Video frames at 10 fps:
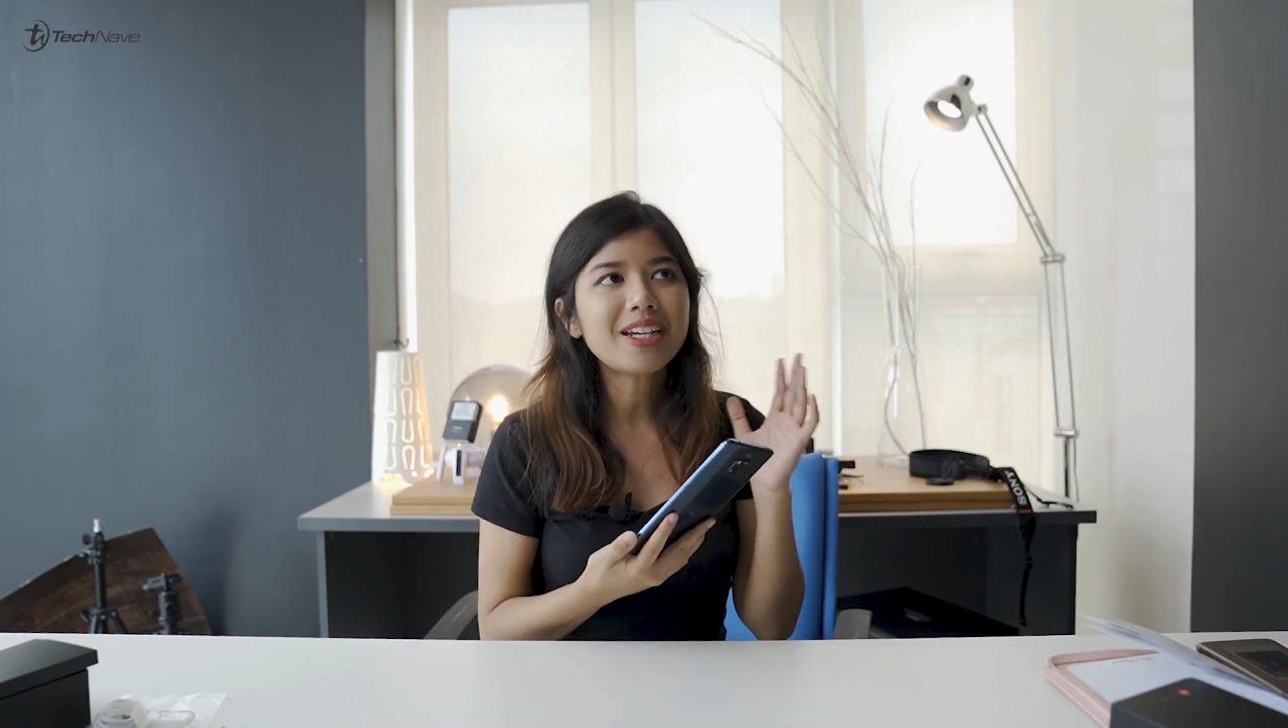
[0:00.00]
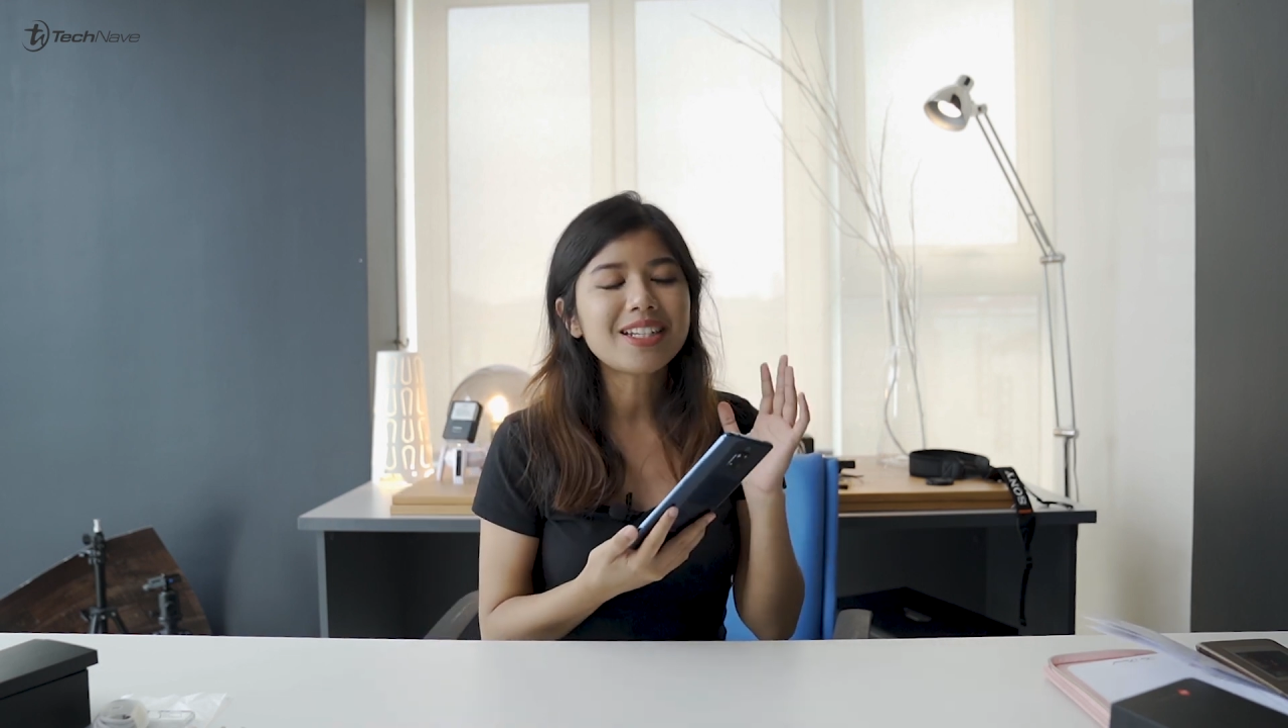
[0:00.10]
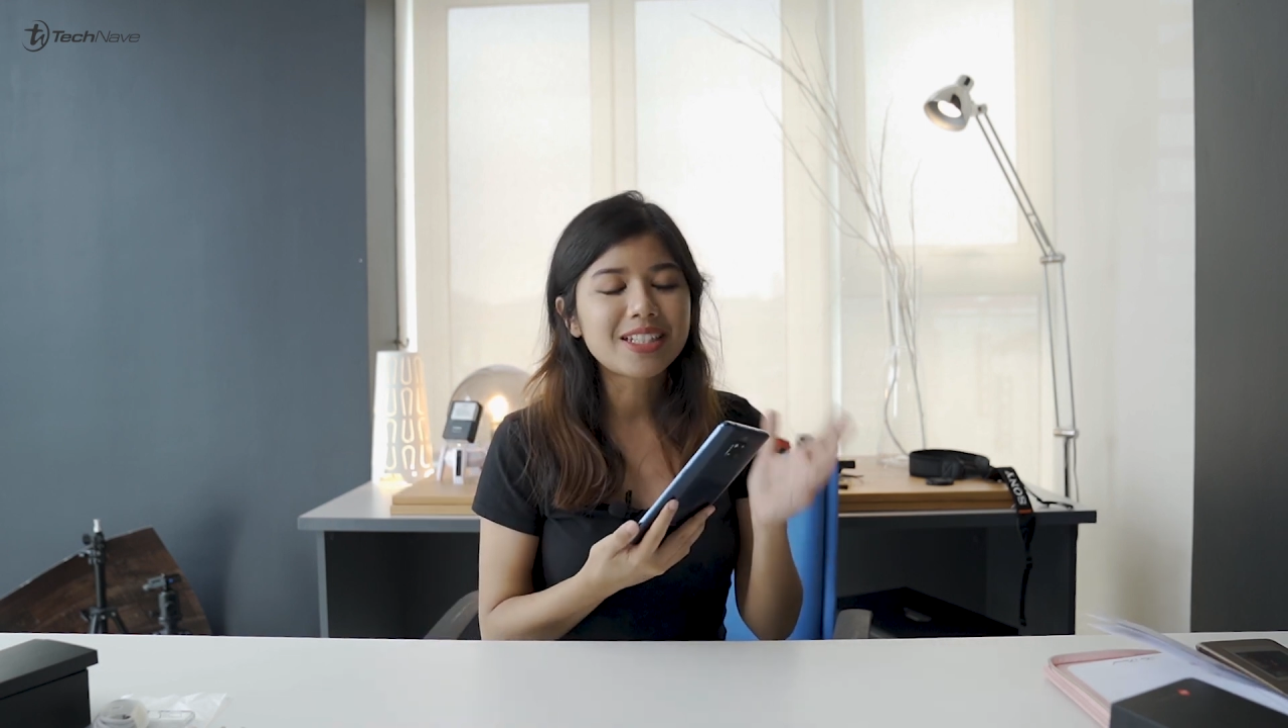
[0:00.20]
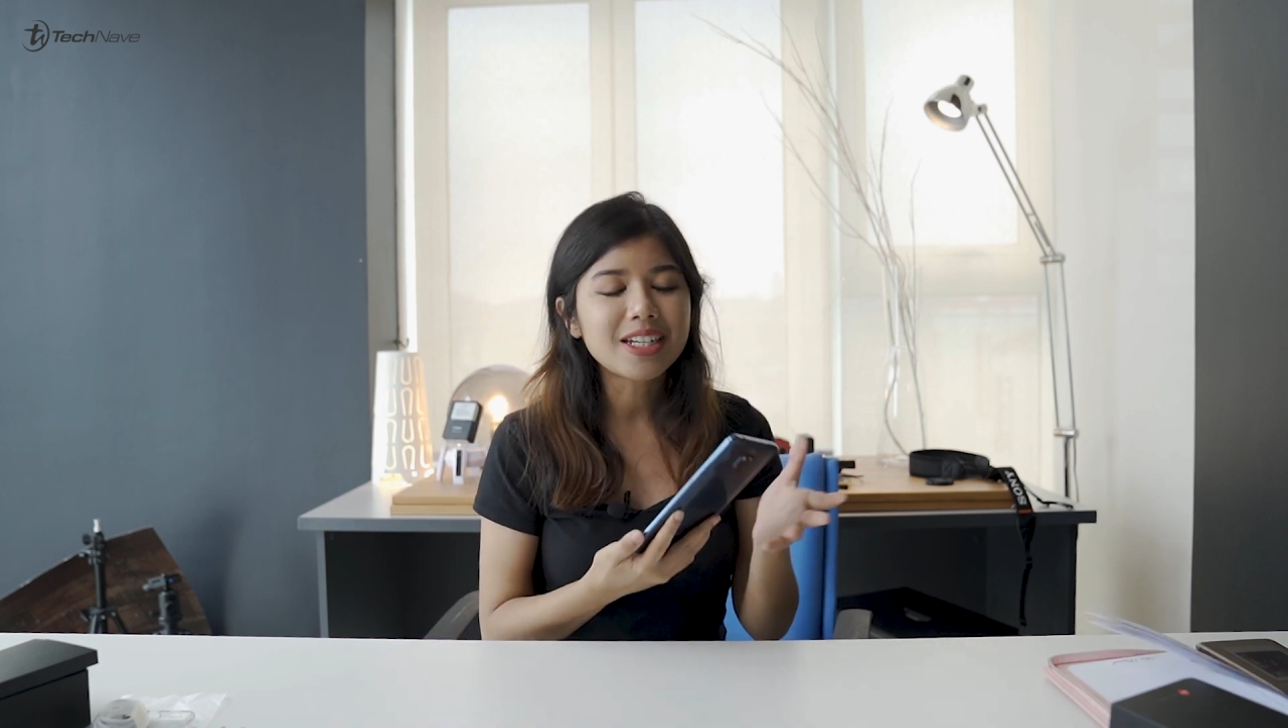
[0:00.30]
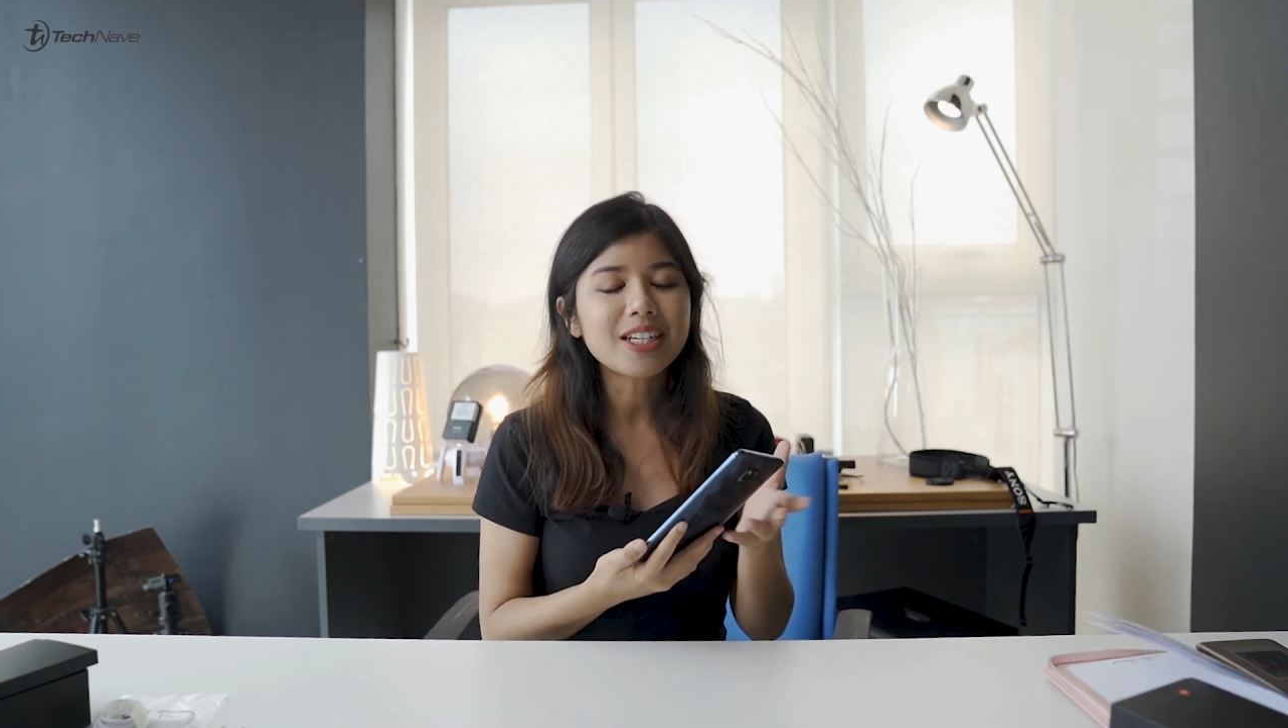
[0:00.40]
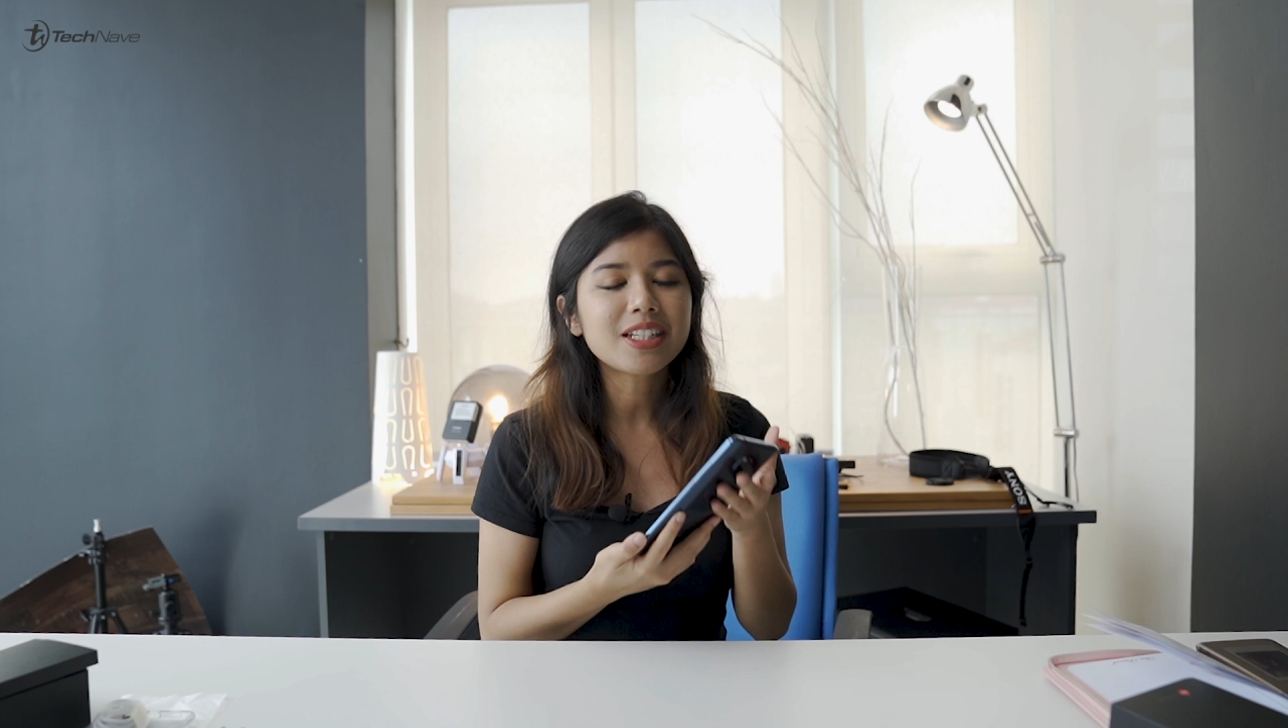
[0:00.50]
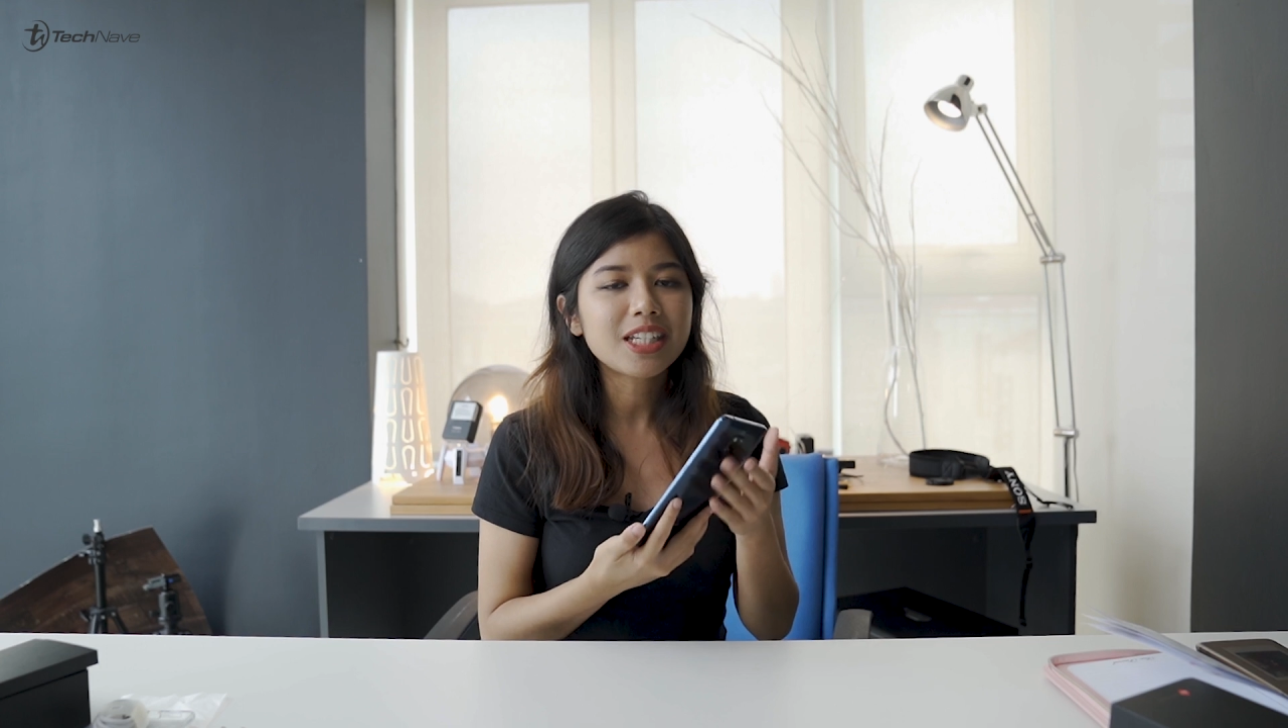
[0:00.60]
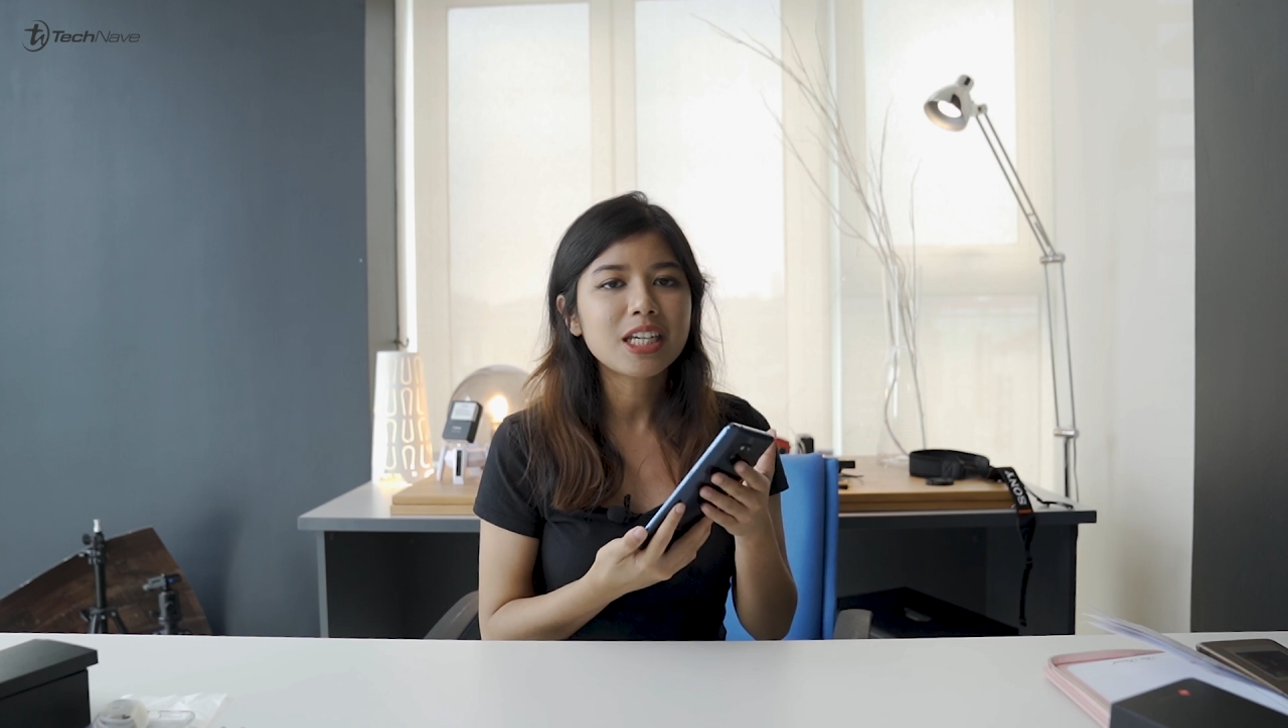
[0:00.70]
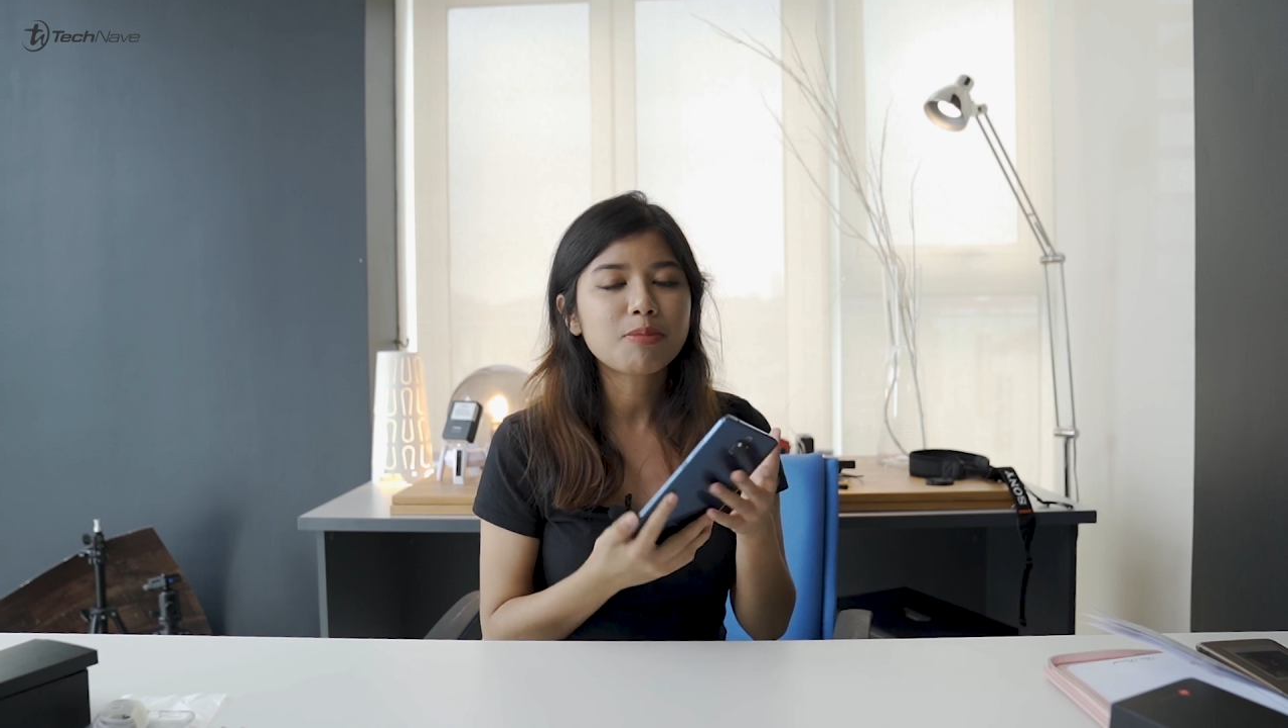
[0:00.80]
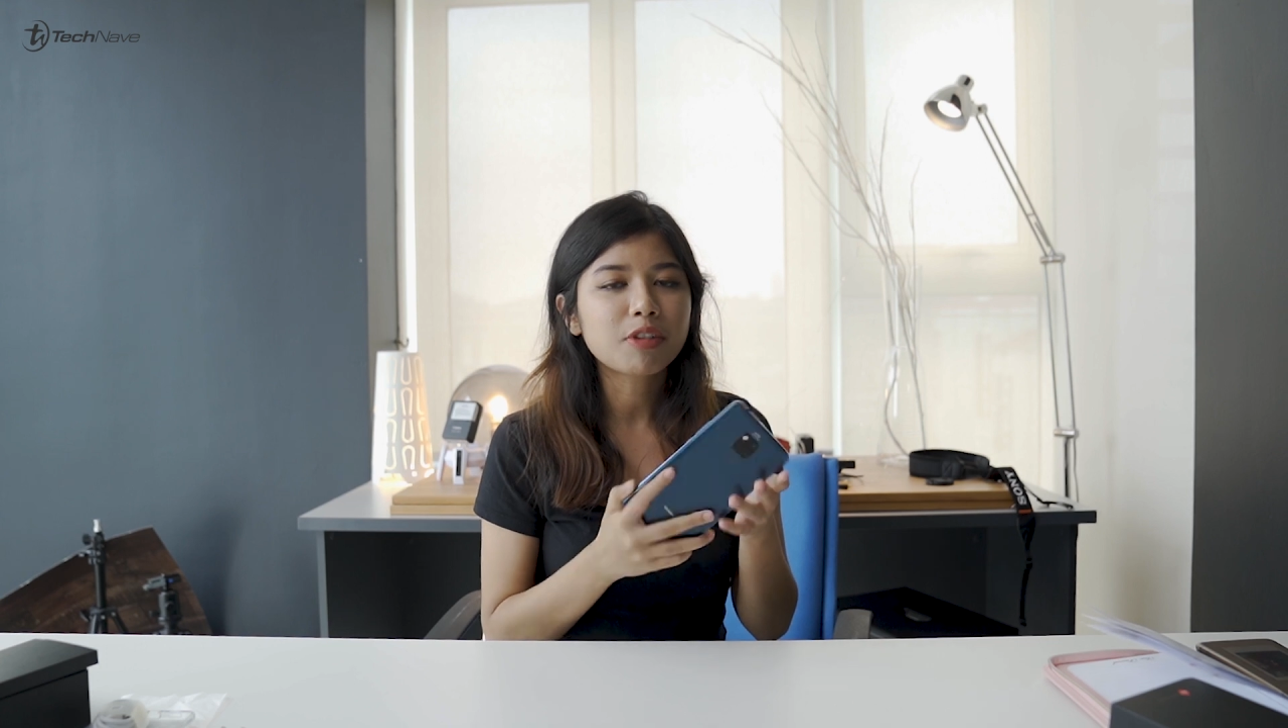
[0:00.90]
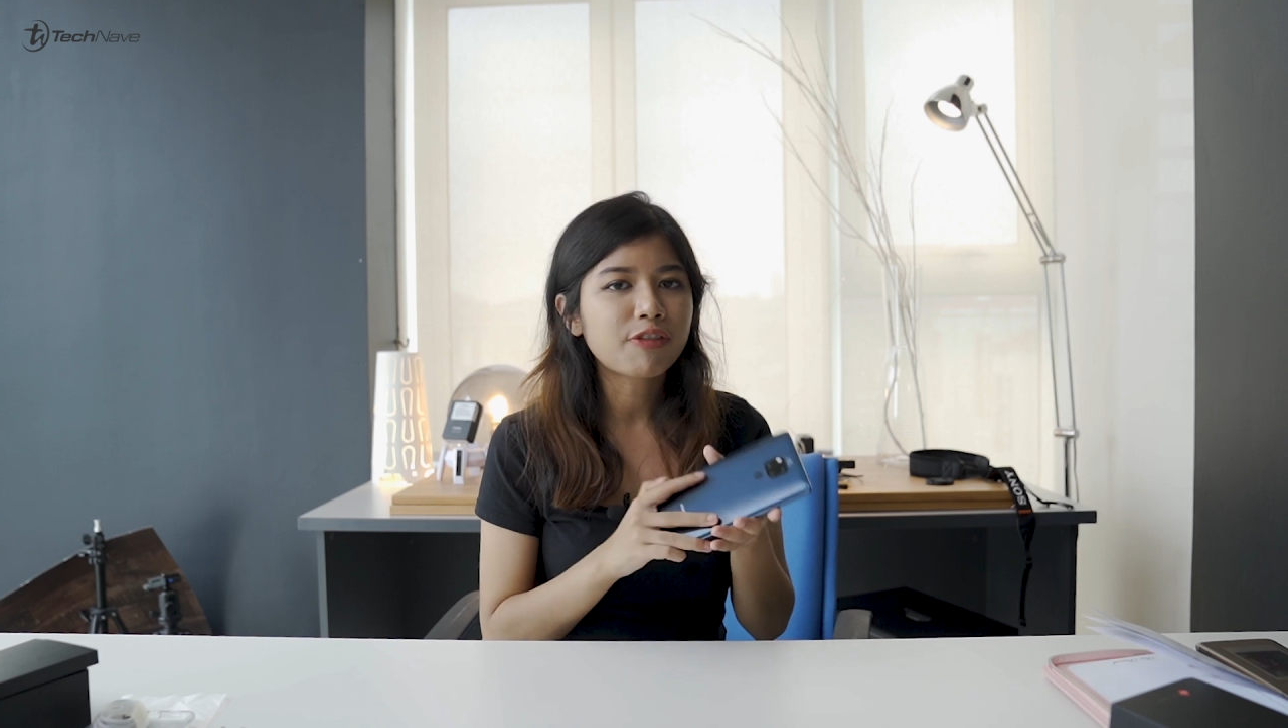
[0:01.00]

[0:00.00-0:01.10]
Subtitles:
it did keep